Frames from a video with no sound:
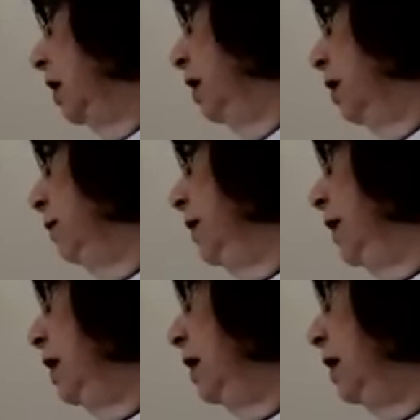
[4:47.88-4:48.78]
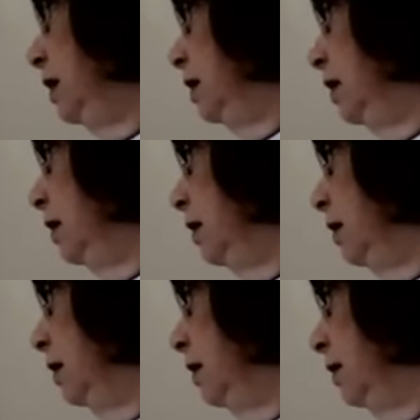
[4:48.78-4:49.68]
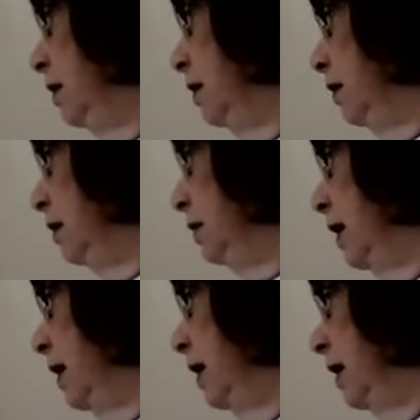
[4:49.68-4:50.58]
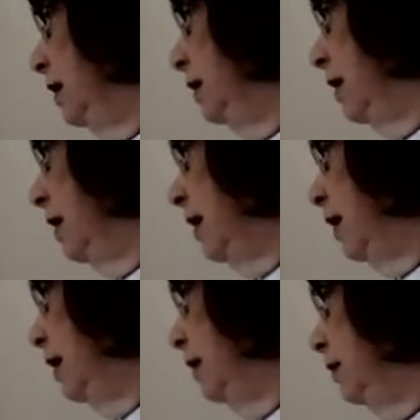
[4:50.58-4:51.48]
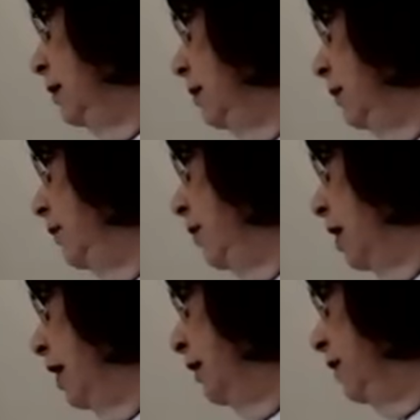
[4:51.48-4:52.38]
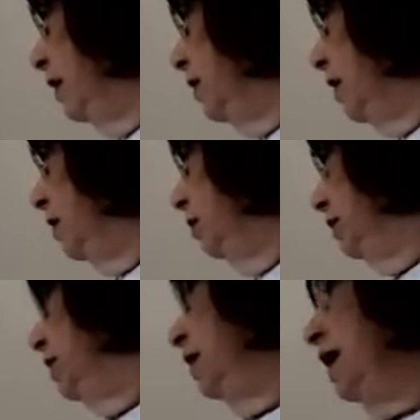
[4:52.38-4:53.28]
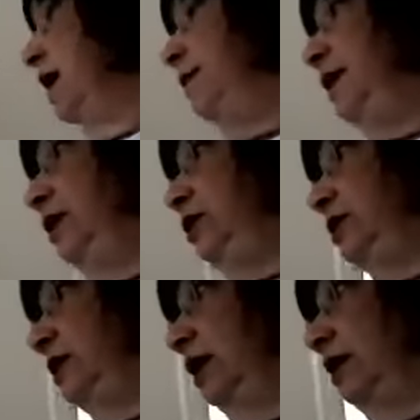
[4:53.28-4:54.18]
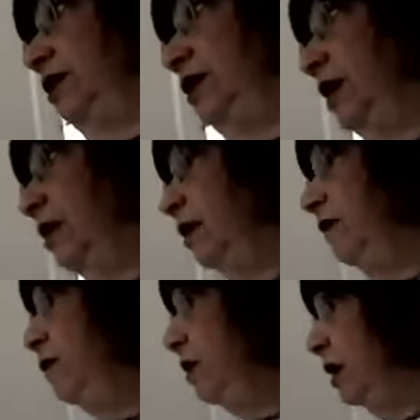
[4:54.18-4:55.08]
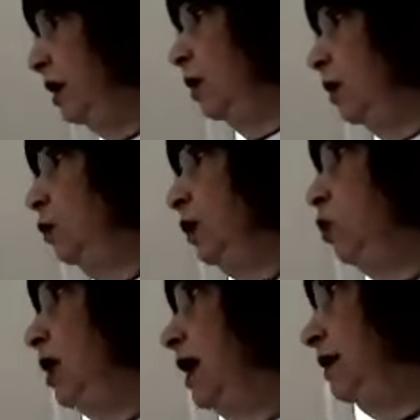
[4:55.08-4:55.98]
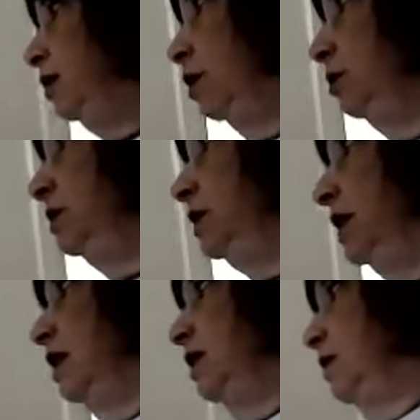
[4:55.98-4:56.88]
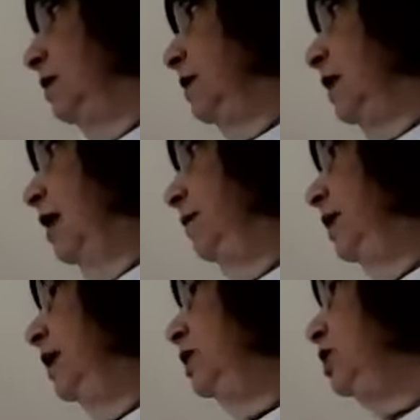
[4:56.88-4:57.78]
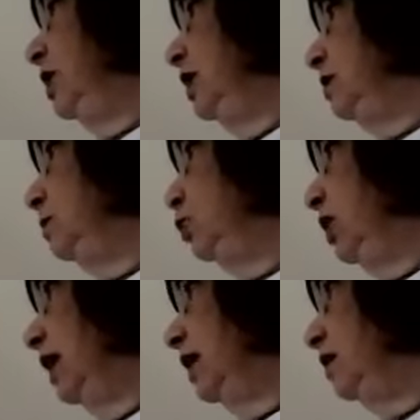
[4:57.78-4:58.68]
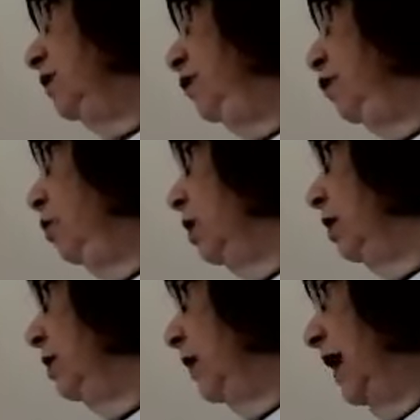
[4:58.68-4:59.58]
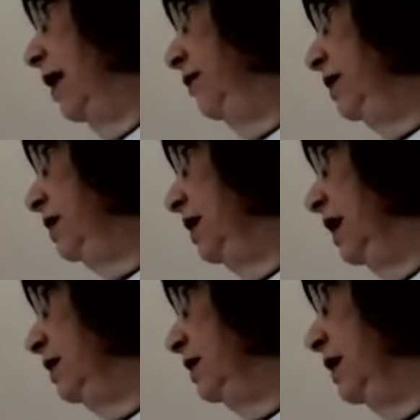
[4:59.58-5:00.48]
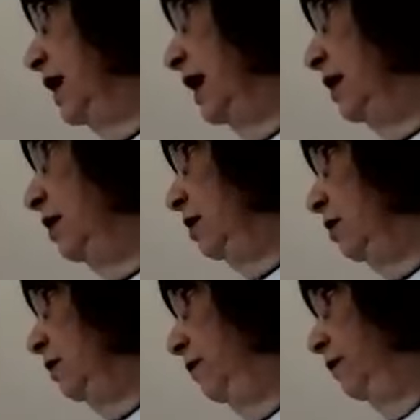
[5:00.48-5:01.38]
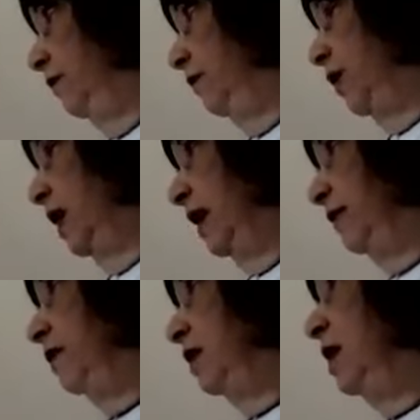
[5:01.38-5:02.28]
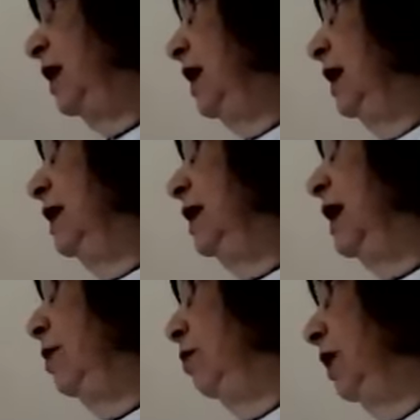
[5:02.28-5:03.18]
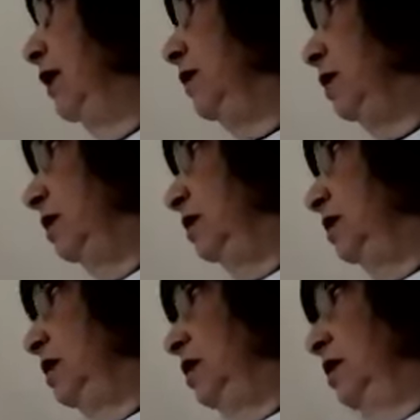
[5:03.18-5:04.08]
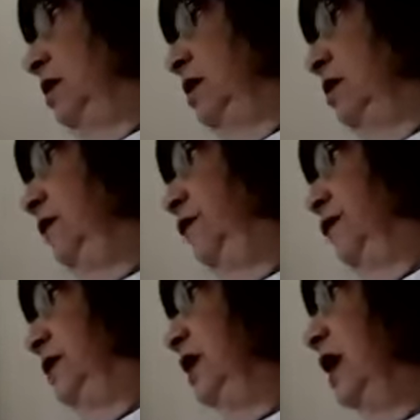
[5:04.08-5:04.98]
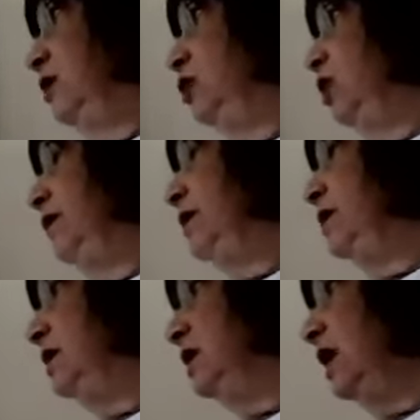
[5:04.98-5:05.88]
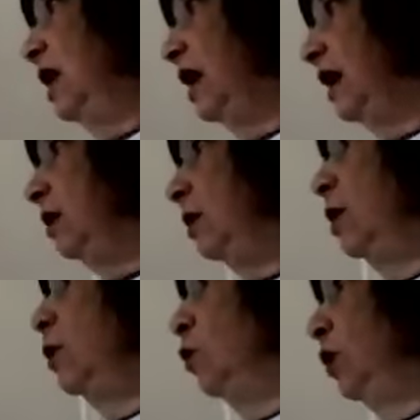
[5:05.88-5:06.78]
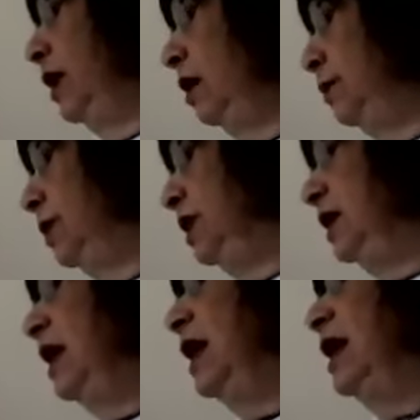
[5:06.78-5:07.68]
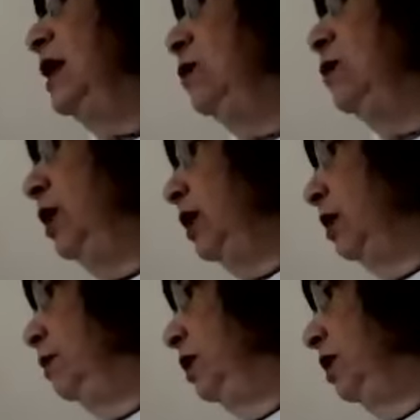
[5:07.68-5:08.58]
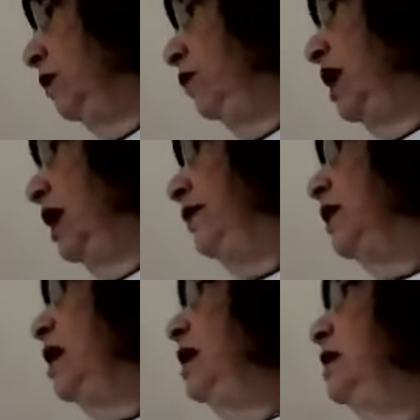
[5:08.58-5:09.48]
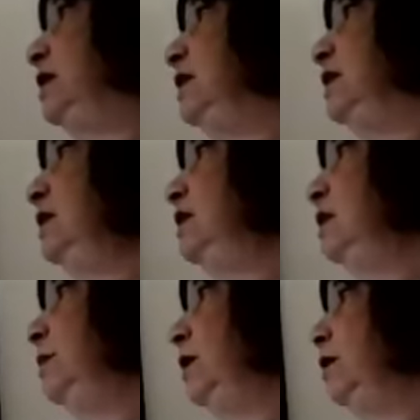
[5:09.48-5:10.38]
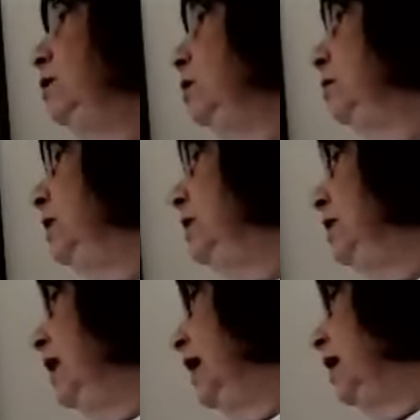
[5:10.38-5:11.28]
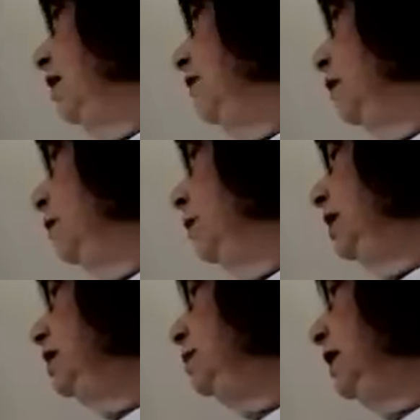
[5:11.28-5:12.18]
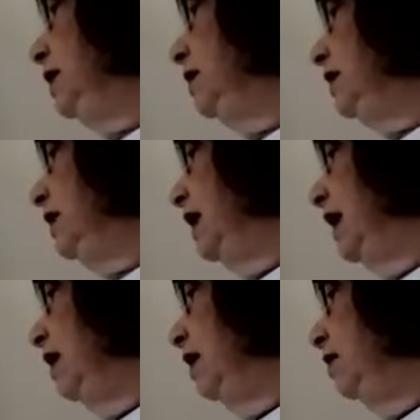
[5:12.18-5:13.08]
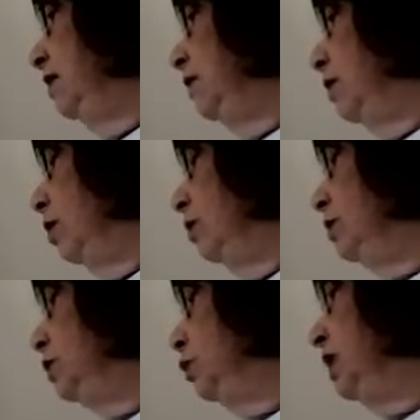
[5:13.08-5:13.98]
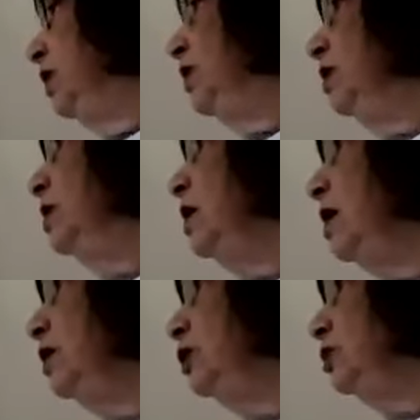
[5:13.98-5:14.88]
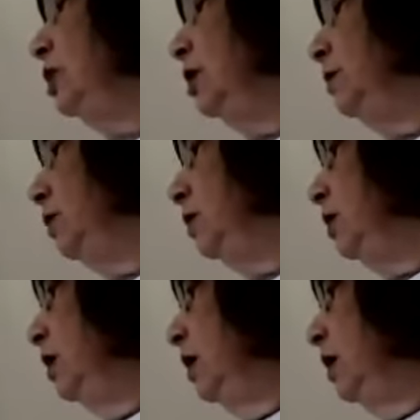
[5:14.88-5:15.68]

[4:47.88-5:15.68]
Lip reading: It could be 9 and 5. I think those are the combinations that I could think of. We want those combination that subtract to 4, obviously that's the 9 the 5. Now we have the different signs, so I have to decide where to put the 9 and where to put the 5. Since the middle term is negative, it must mean the negative goes with the larger number.